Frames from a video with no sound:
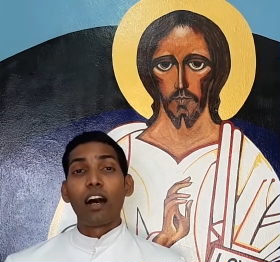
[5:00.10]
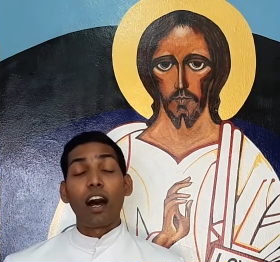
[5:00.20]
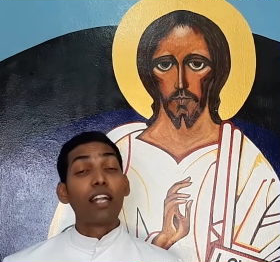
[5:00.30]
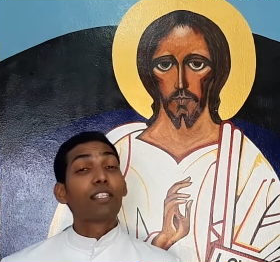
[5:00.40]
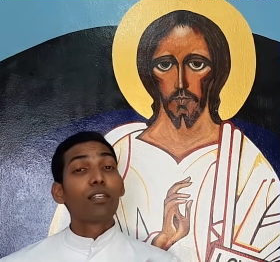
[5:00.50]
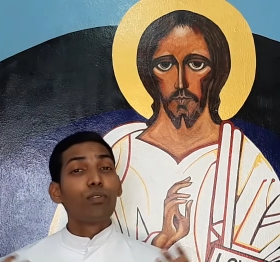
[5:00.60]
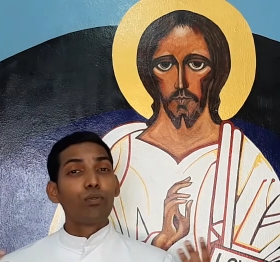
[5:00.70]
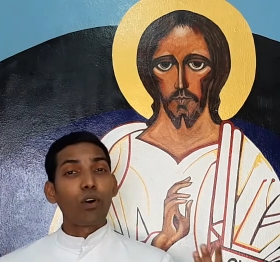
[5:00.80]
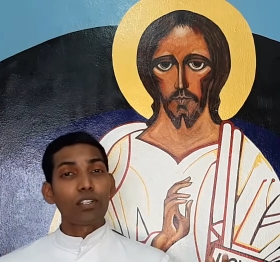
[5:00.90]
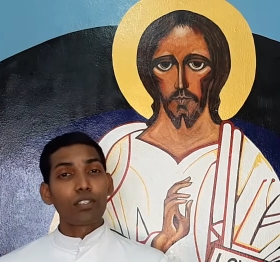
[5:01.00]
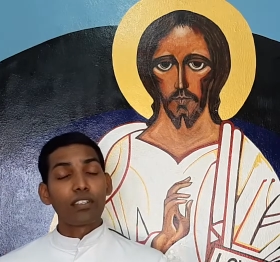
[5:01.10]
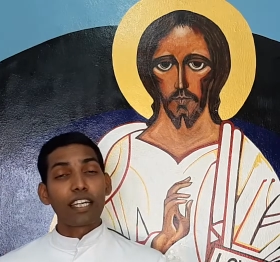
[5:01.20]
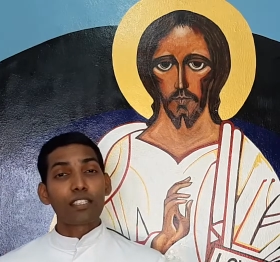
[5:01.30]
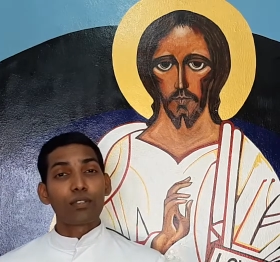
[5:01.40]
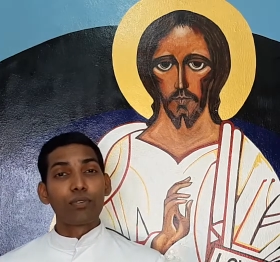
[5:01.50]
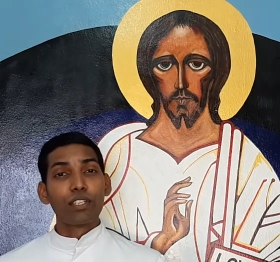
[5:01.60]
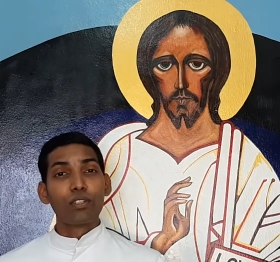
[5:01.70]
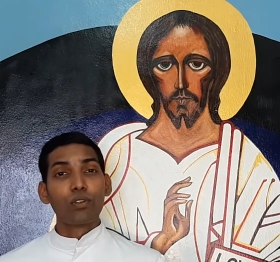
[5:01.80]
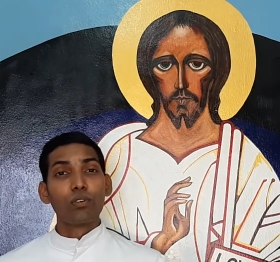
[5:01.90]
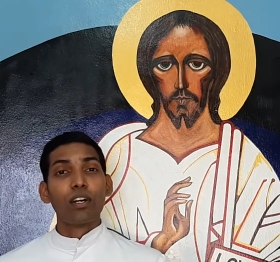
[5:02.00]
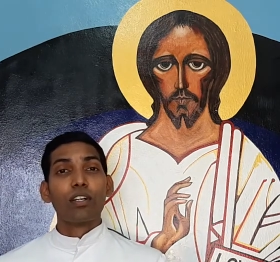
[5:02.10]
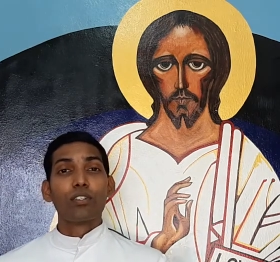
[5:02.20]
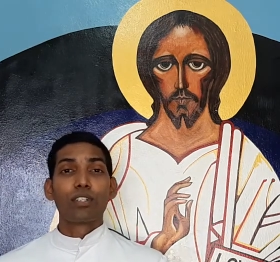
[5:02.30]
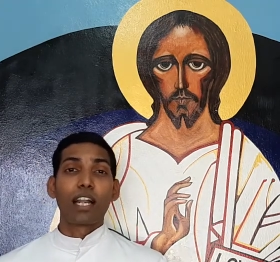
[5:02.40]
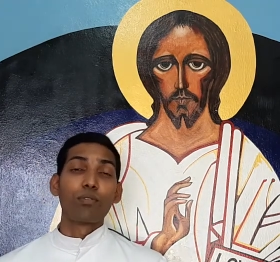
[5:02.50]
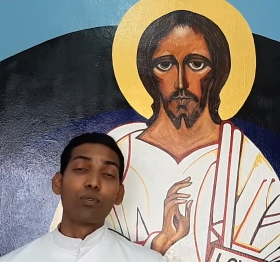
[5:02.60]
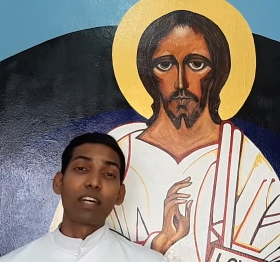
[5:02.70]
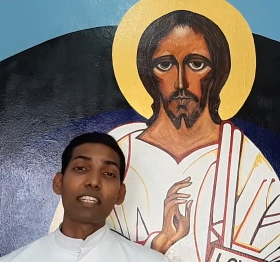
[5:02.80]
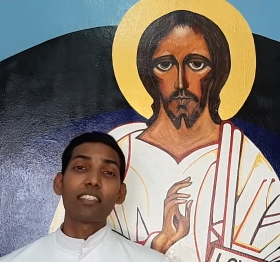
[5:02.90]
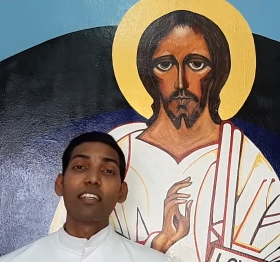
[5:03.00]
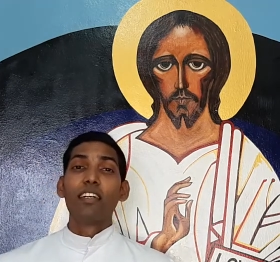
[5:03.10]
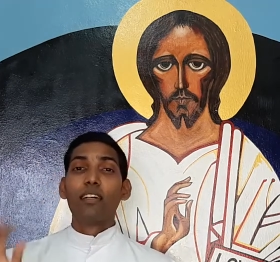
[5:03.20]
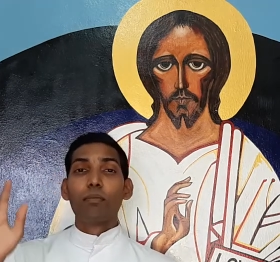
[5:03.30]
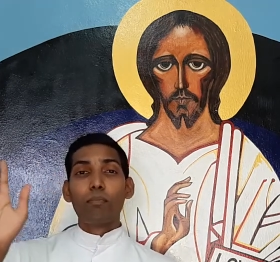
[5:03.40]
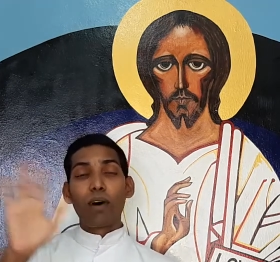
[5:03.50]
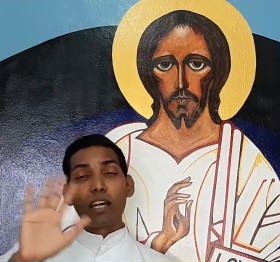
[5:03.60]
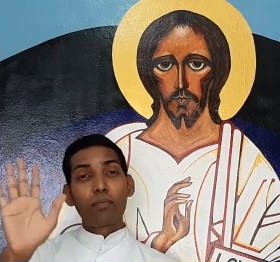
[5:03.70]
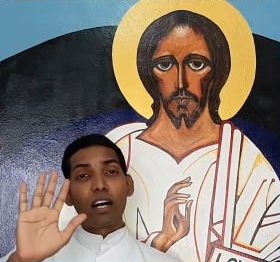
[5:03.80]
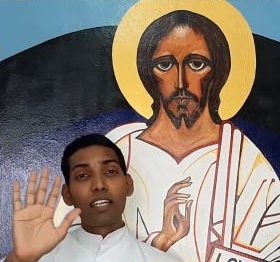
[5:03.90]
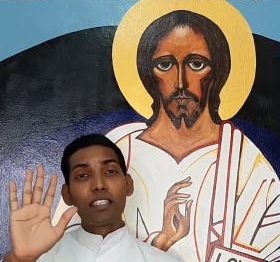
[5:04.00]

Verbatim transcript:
Speaker 1: Until we watch the next video, shall we wait Bye bye.